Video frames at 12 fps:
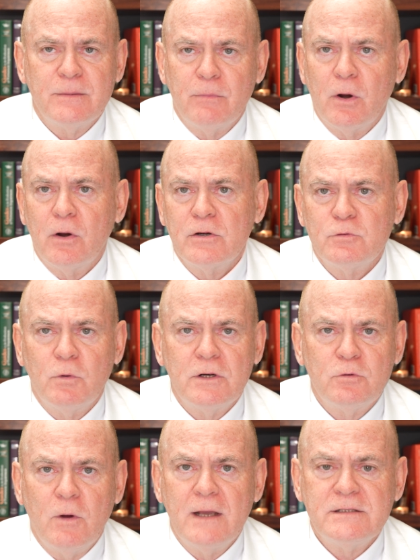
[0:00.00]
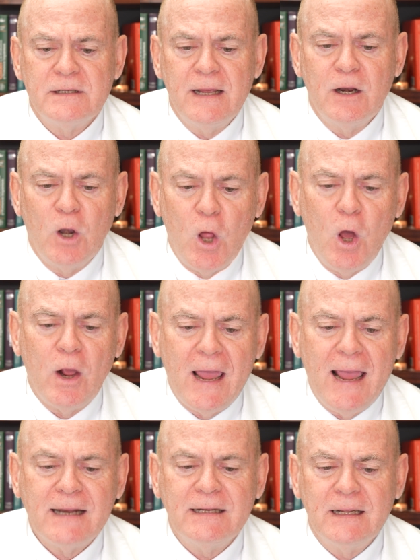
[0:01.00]
Emerge one twice a day, a
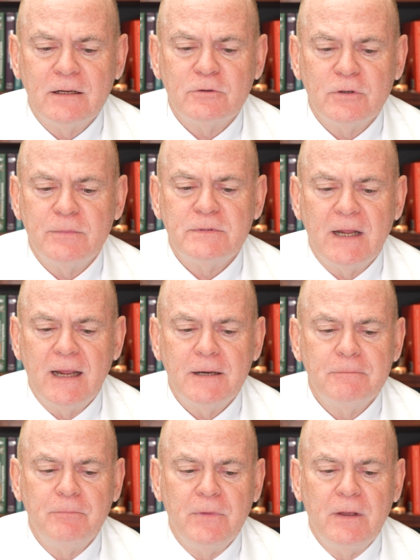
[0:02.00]
long-acting Triptan.